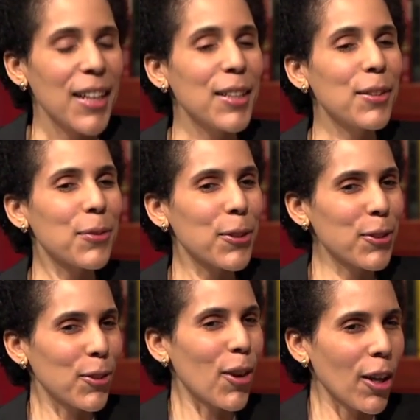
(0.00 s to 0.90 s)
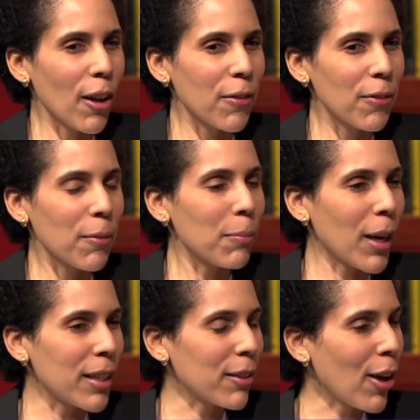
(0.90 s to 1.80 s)
Let's first start off
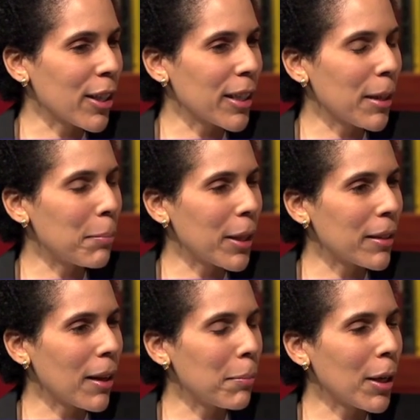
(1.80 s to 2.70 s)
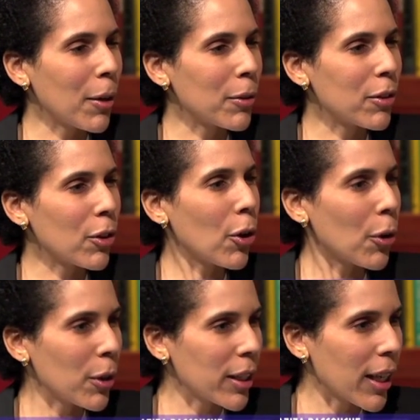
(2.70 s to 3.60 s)
by talking a bit about
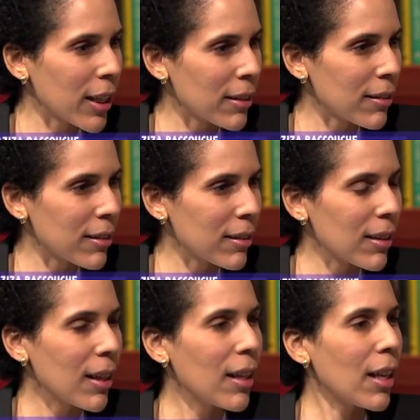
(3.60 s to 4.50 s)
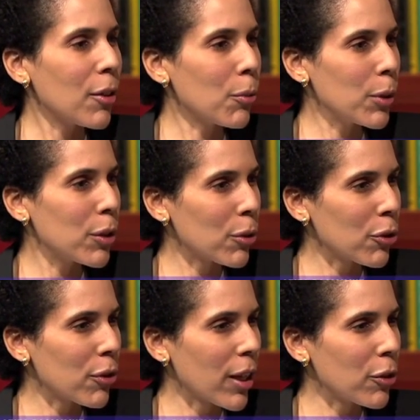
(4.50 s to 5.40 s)
hurricanes and the
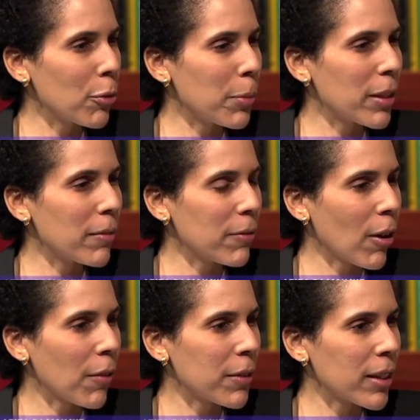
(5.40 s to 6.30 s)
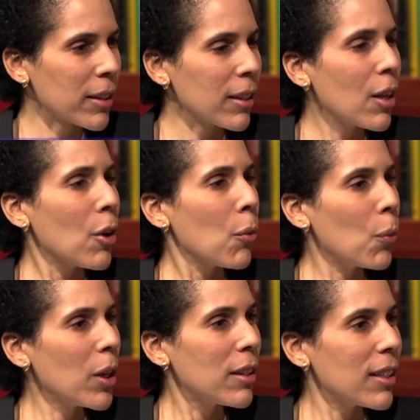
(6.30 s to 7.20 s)
research that you've been involved in.
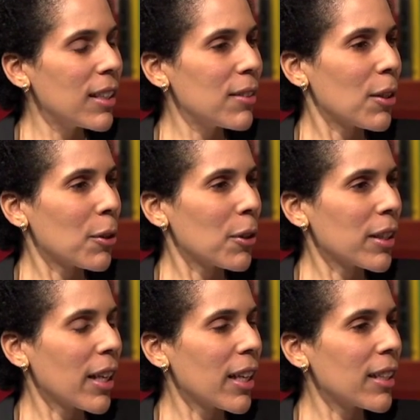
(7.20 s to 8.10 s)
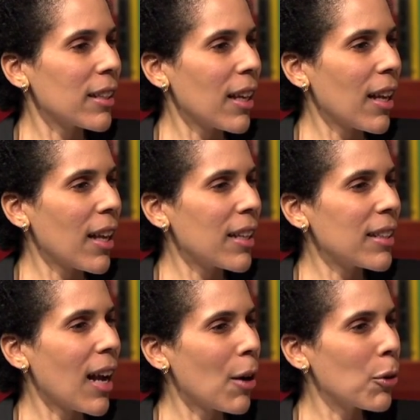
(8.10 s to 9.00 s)
What is a hurricane
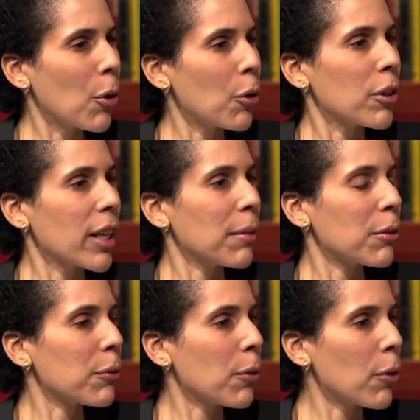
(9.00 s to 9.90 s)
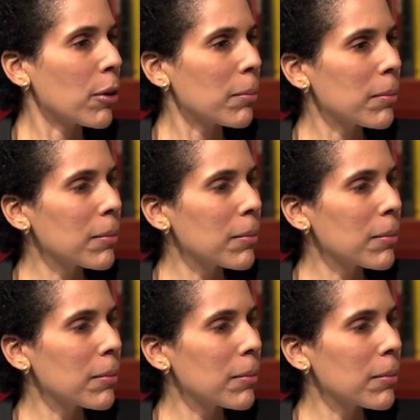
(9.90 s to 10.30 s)
and how do hurricanes form?